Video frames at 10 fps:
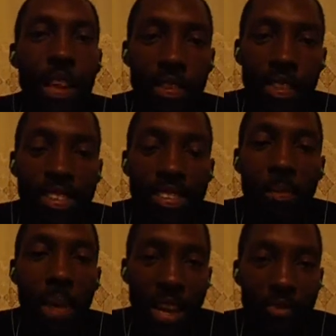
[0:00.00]
This is
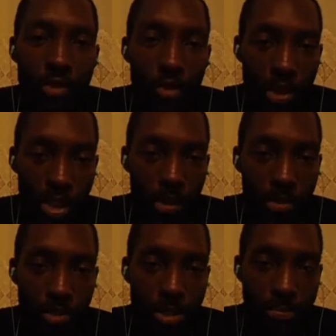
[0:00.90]
my rule when it comes
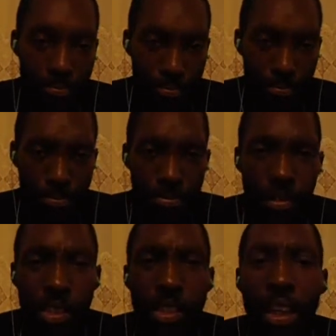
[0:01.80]
to it.
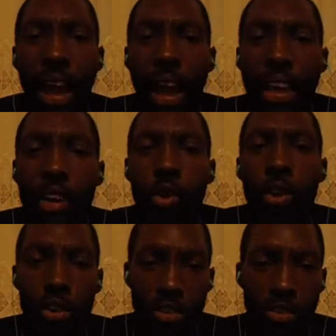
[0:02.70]
I
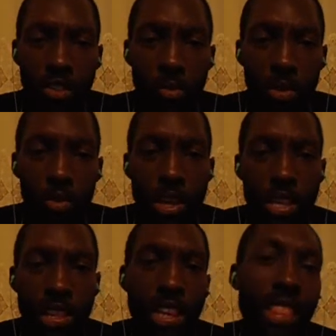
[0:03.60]
call girls
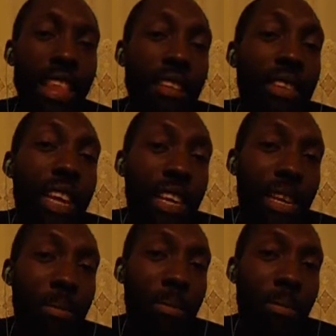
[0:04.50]
between 11
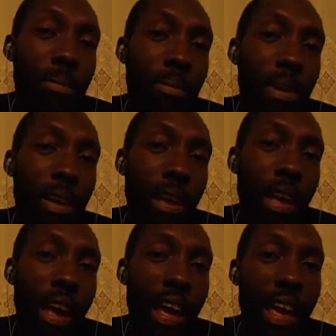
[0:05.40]
a.m.
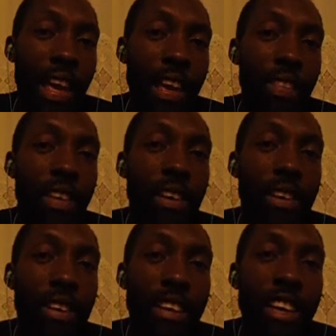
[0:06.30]
and
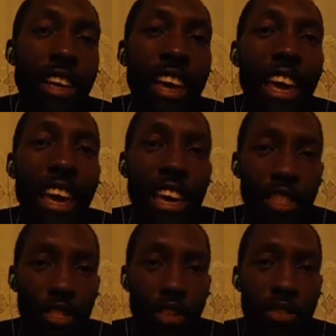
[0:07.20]

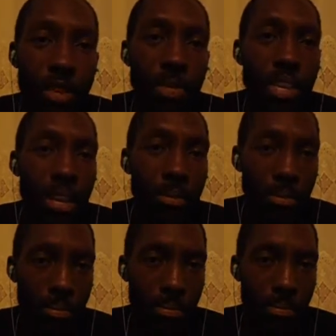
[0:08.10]
8:30 p.m.
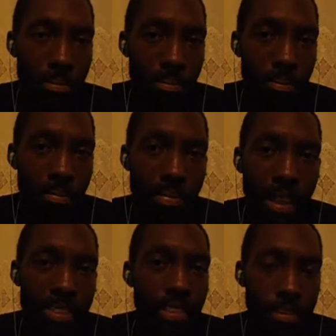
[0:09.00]

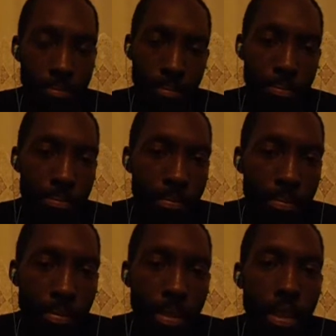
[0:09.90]
That's it.
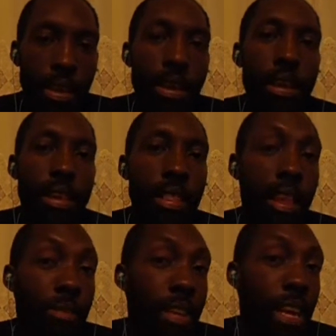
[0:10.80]

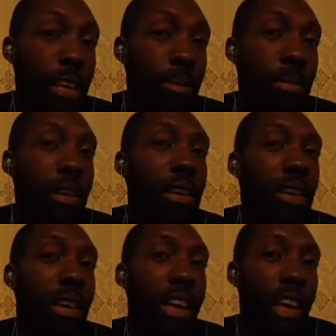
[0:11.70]
11 a.m.
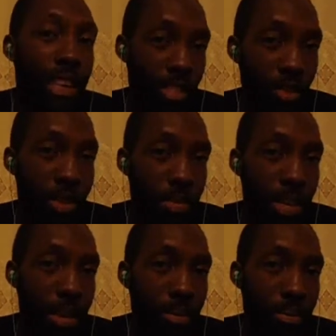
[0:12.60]
8:30 p.m.